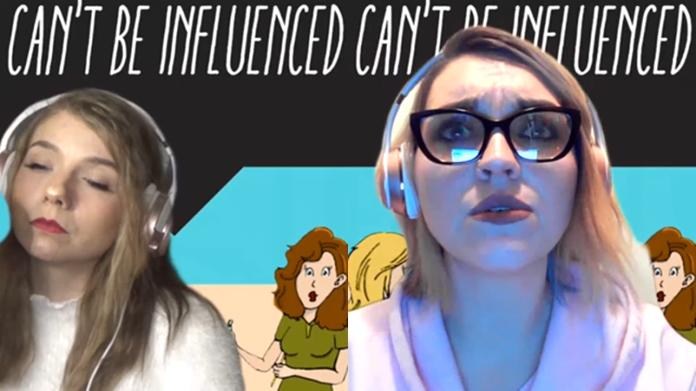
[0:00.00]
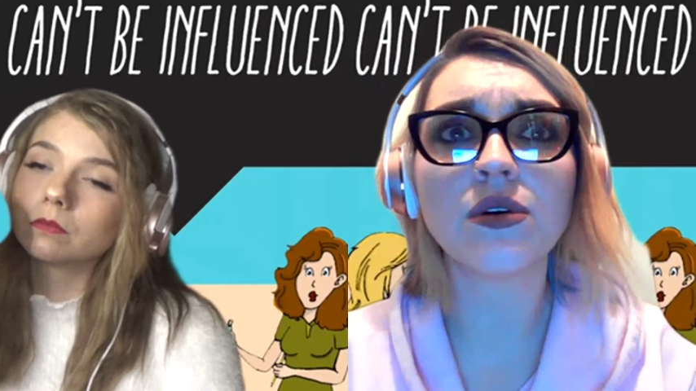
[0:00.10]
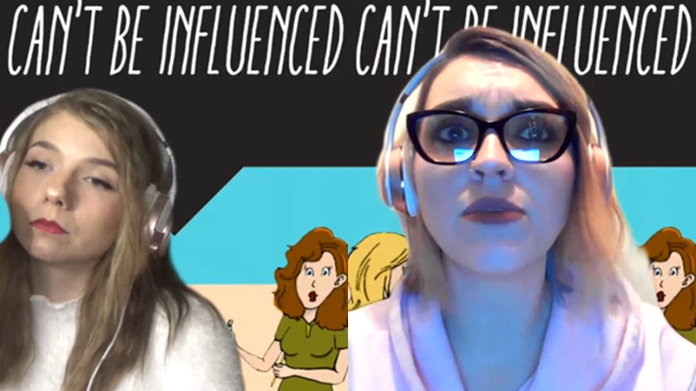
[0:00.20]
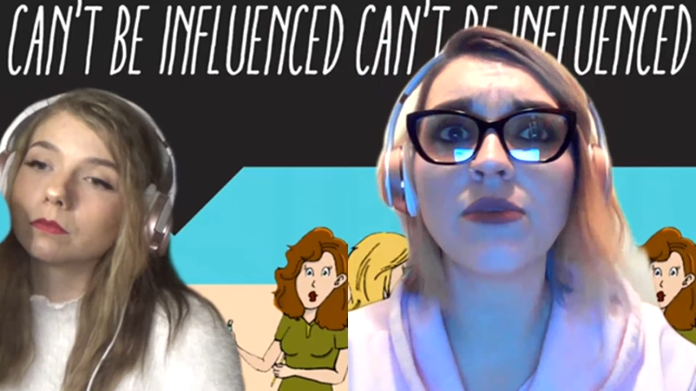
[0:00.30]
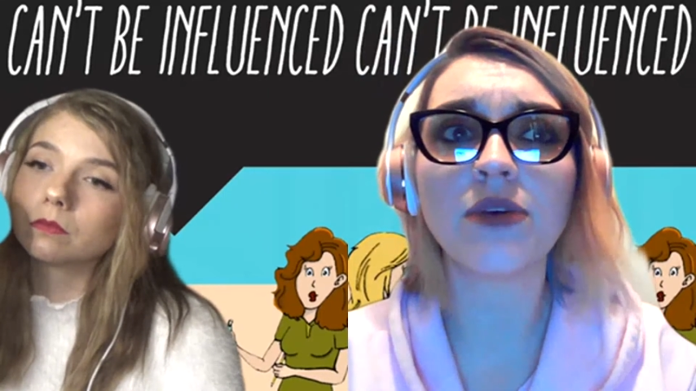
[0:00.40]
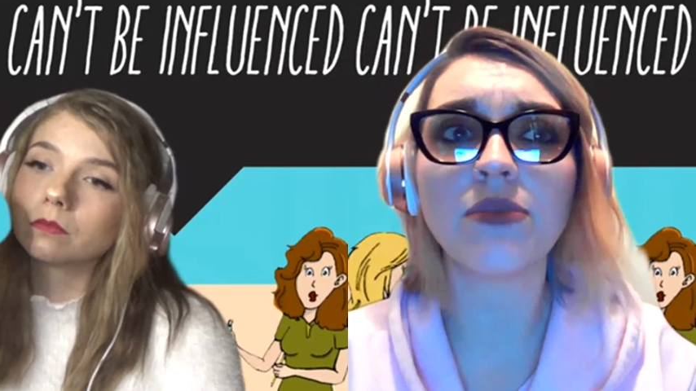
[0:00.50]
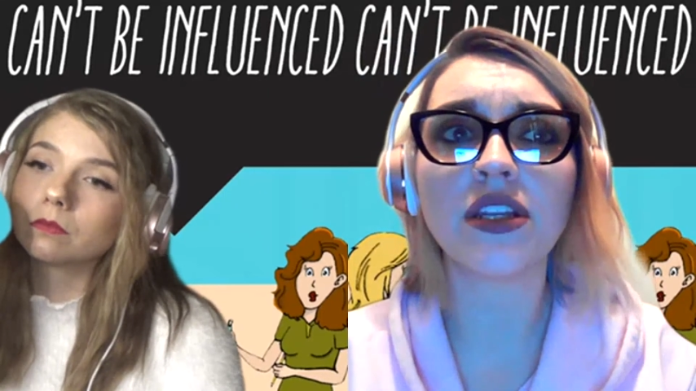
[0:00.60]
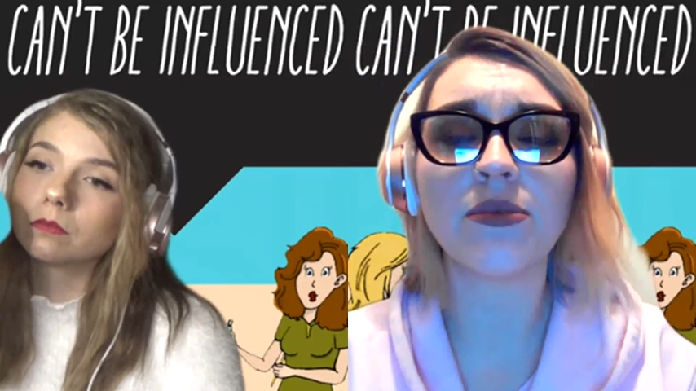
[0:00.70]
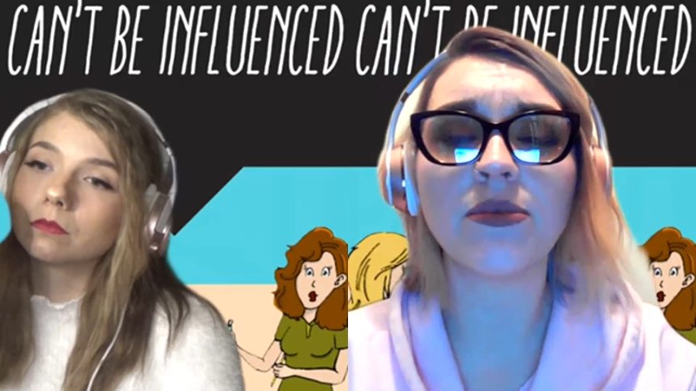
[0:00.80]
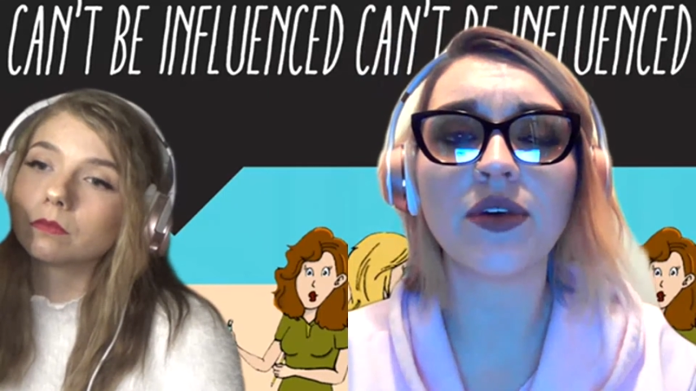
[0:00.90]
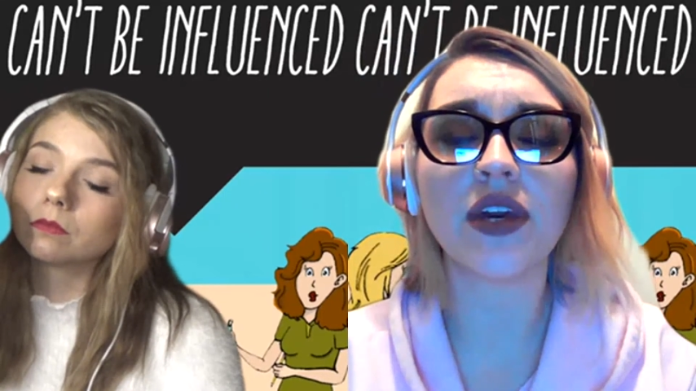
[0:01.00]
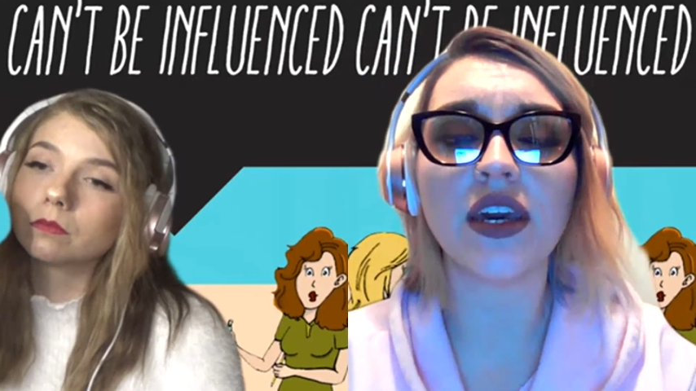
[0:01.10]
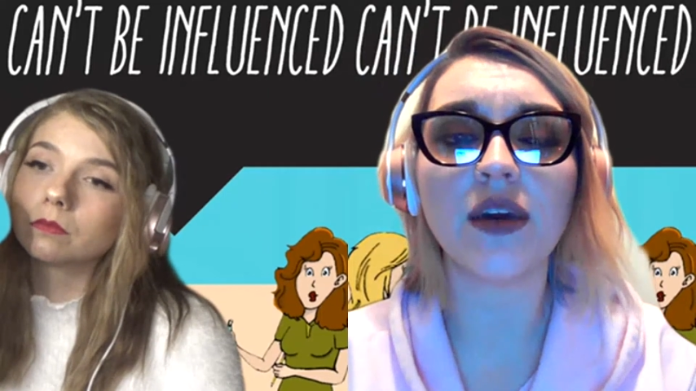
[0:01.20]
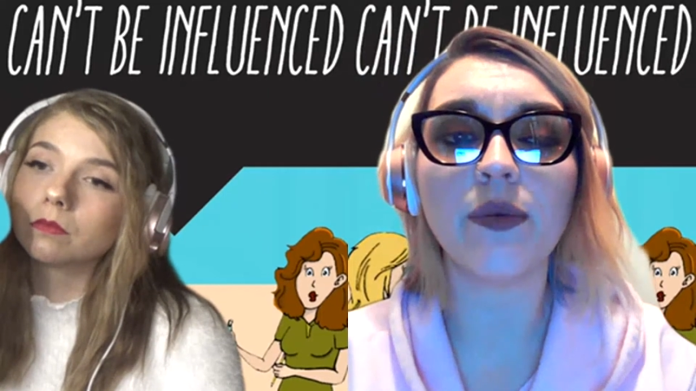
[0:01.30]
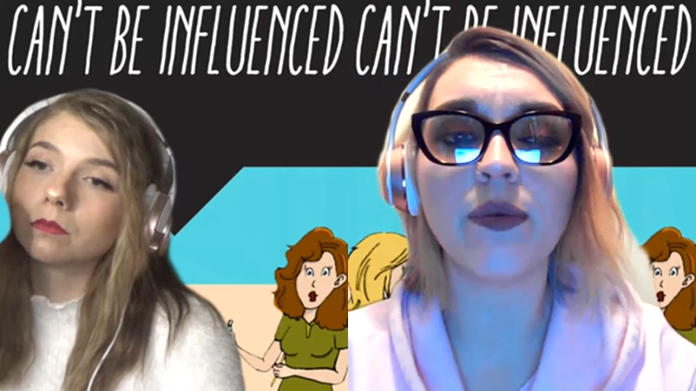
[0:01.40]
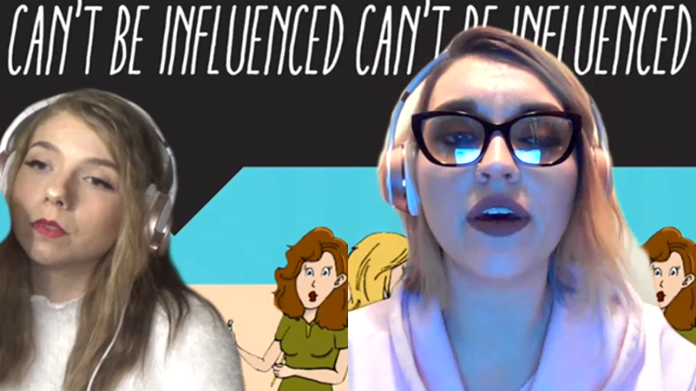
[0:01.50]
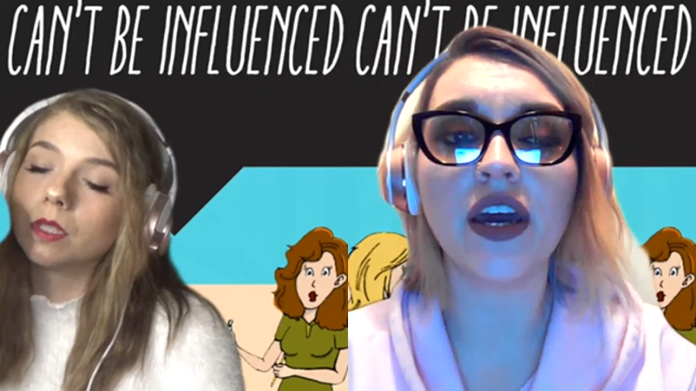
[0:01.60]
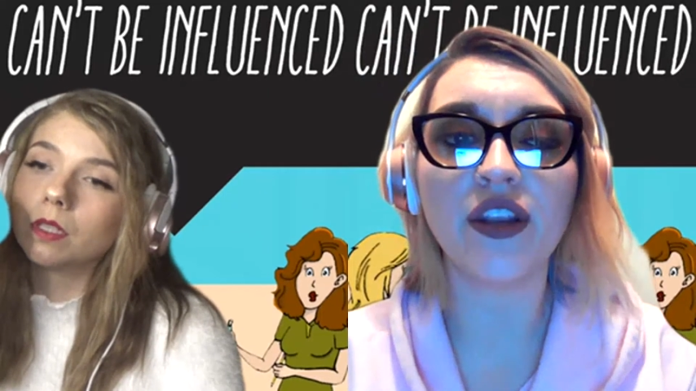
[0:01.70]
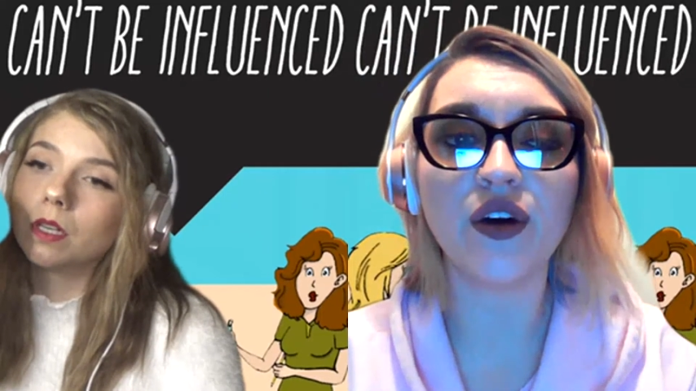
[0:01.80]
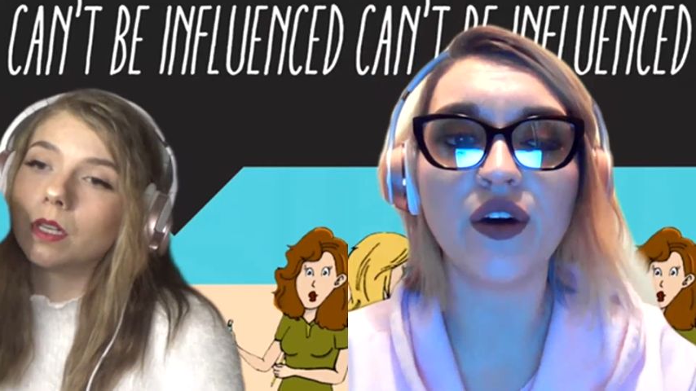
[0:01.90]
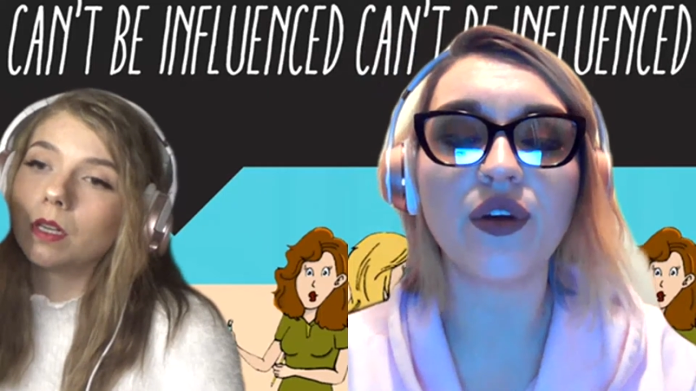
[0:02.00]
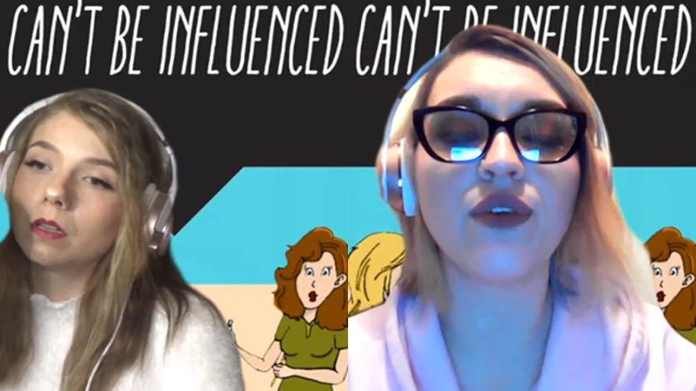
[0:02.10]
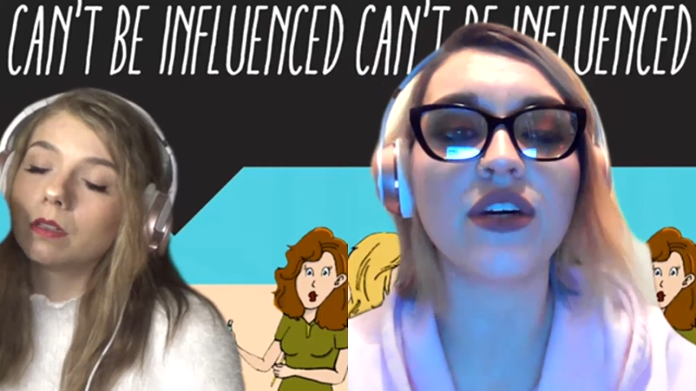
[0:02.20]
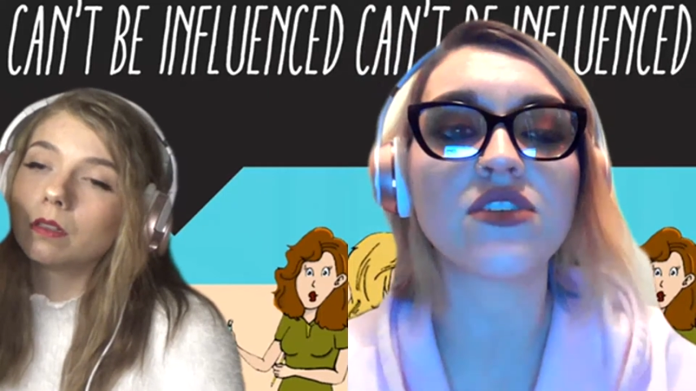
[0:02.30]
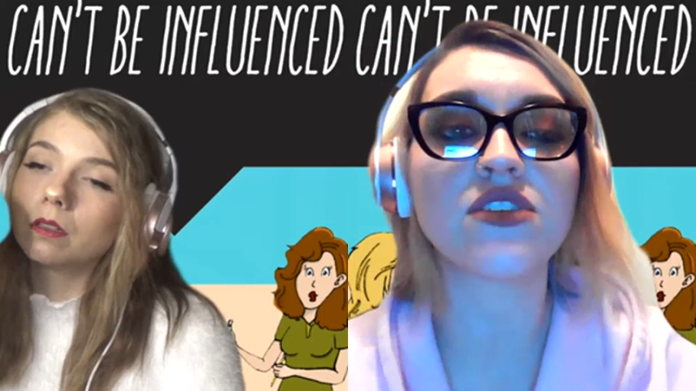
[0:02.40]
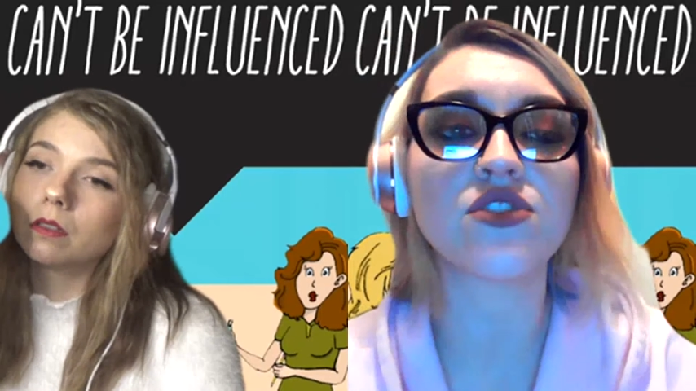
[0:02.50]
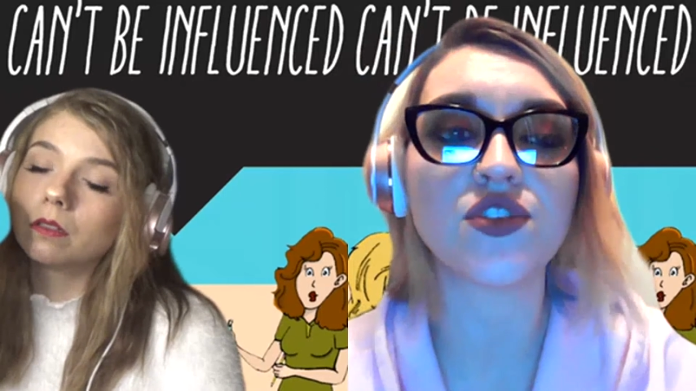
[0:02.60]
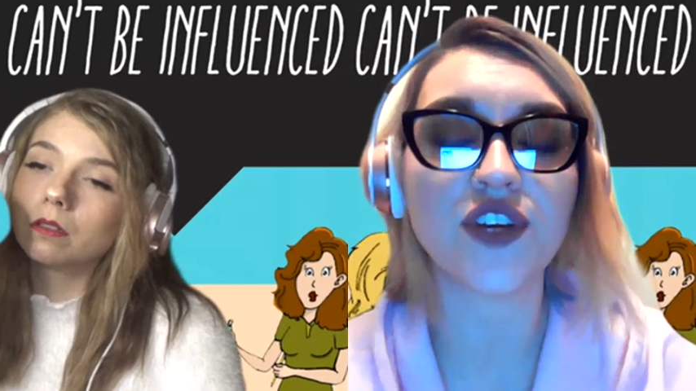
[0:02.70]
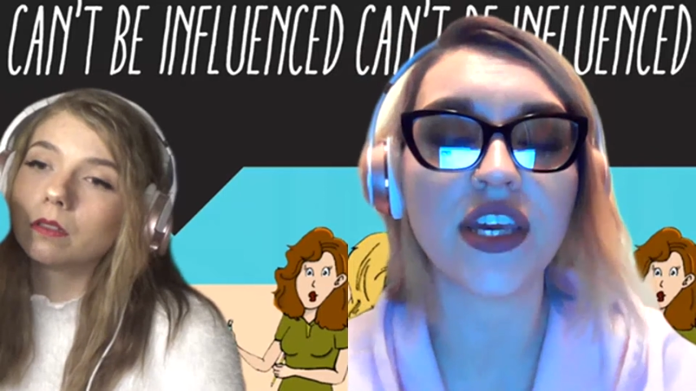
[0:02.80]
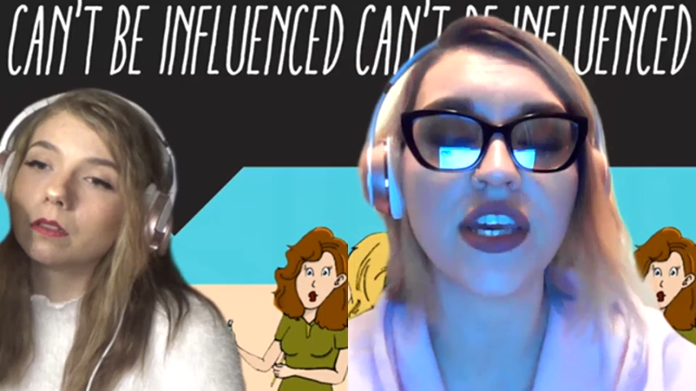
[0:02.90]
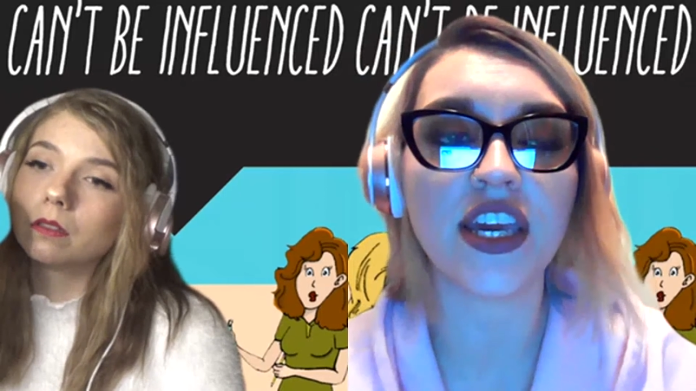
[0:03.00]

Speaker 1: don't quote me on PWK, but I know he wrestles for